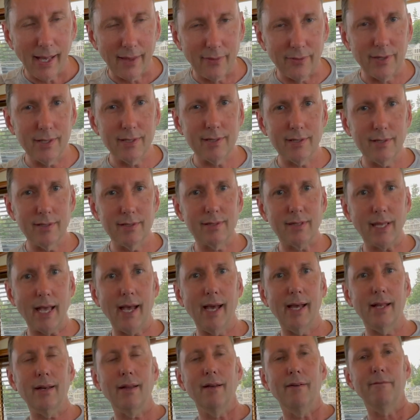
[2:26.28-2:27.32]
And this is
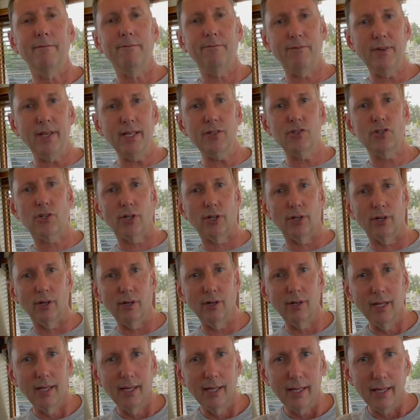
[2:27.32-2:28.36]
that
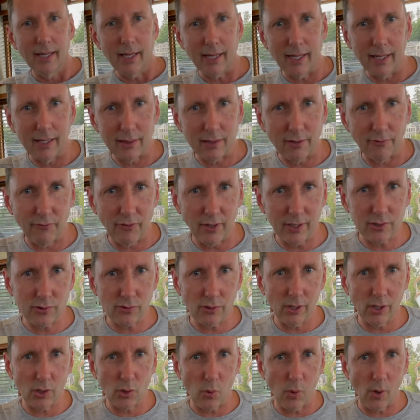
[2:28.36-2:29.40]
feature in the
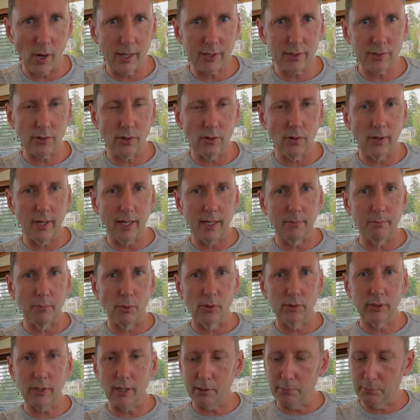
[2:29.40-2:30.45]
Victron Quattro and
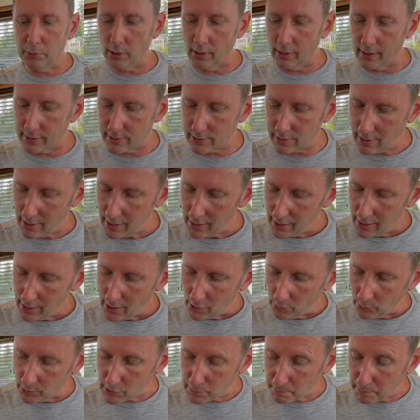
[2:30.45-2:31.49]
Multiplus,
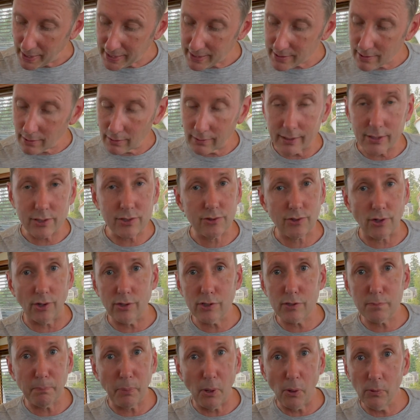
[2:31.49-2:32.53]
which basically
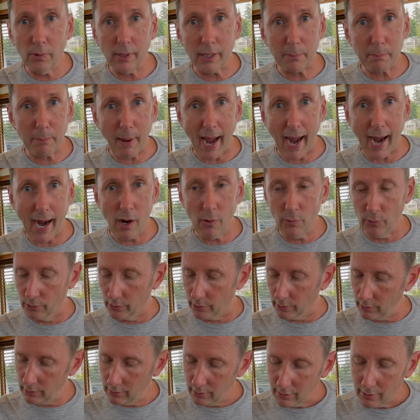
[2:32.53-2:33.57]
starts pulling
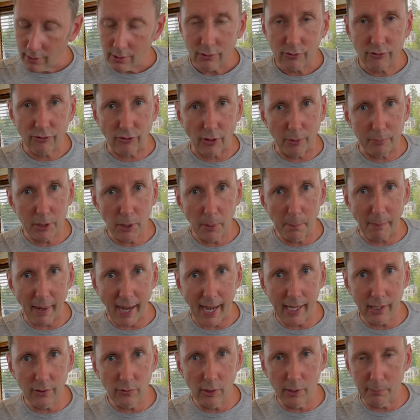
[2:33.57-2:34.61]
power from your
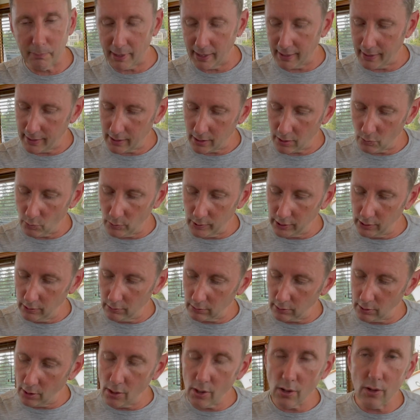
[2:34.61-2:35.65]
battery bank when your
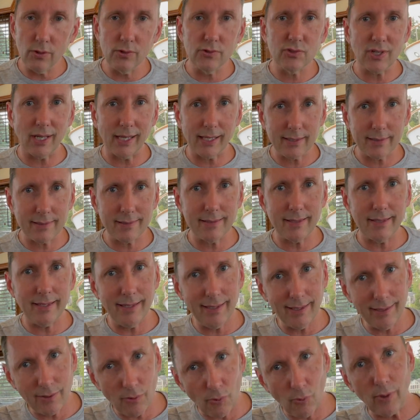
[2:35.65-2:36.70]
loads
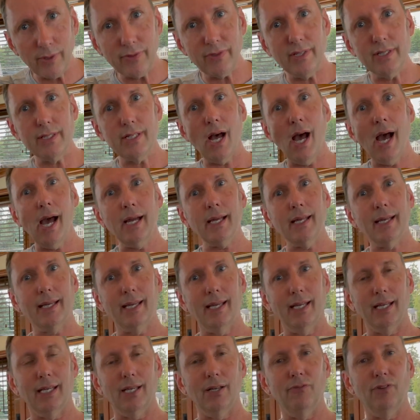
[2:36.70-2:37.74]
exceed what the dock
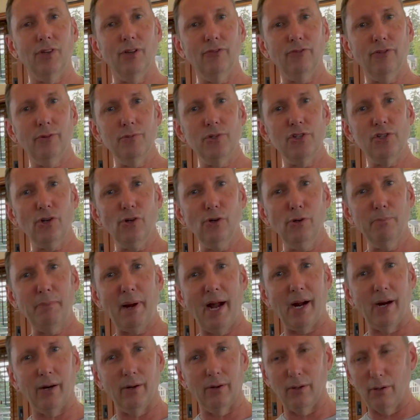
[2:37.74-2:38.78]
can give you from shore
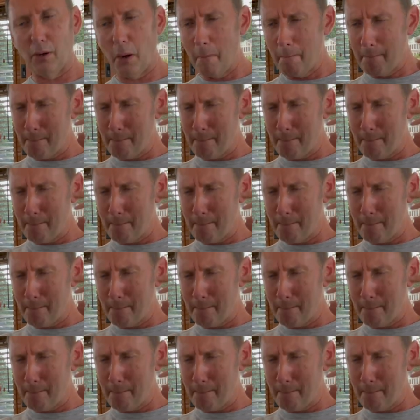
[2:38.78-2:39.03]
power.